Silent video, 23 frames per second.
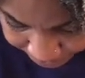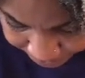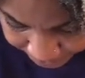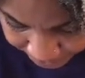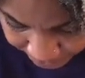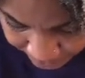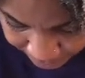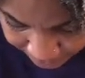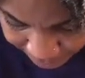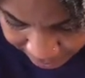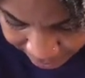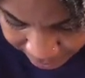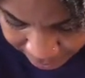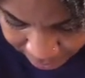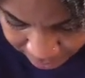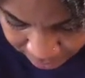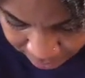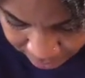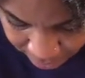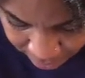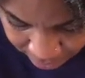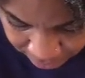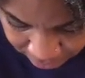Yeah, man, that
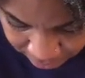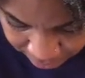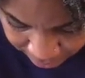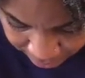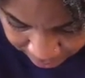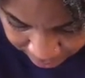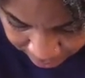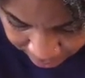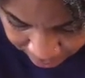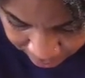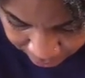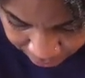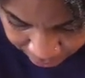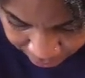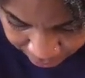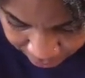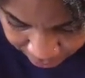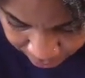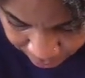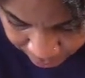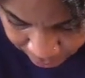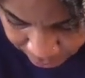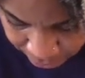sucks that
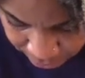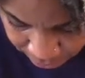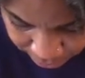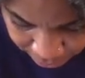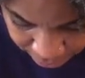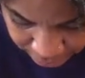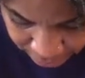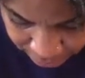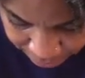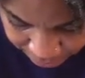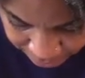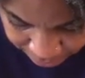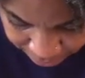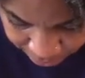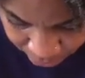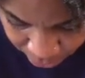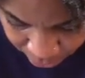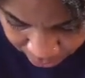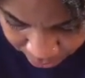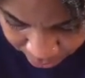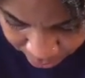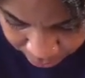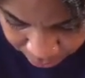other... So these must be
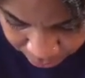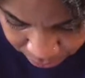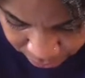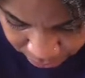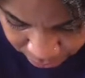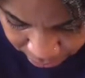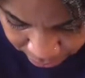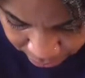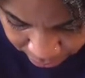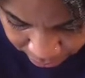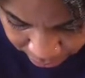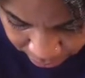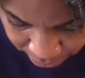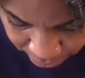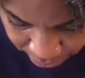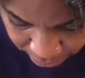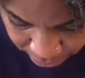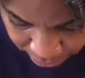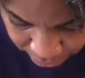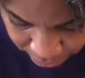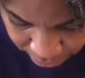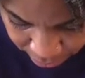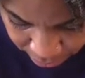on the other ticket.
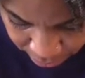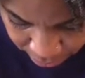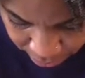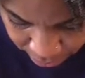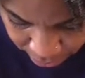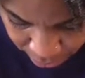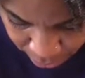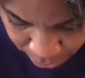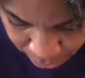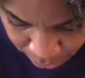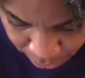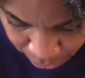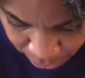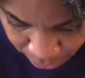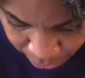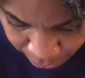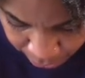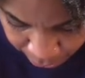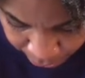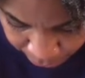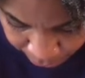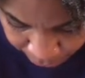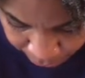
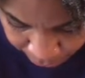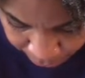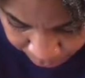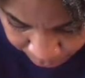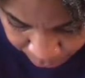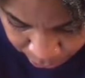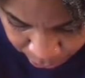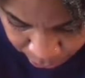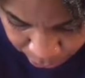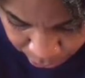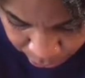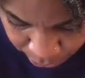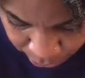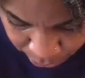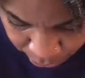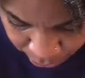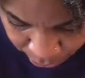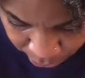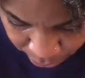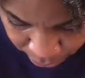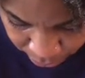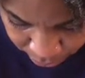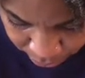Which
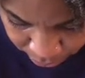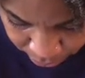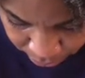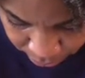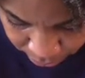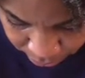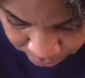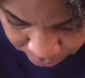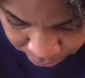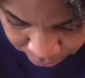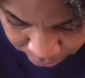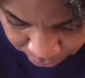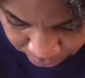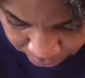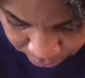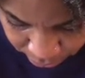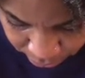is...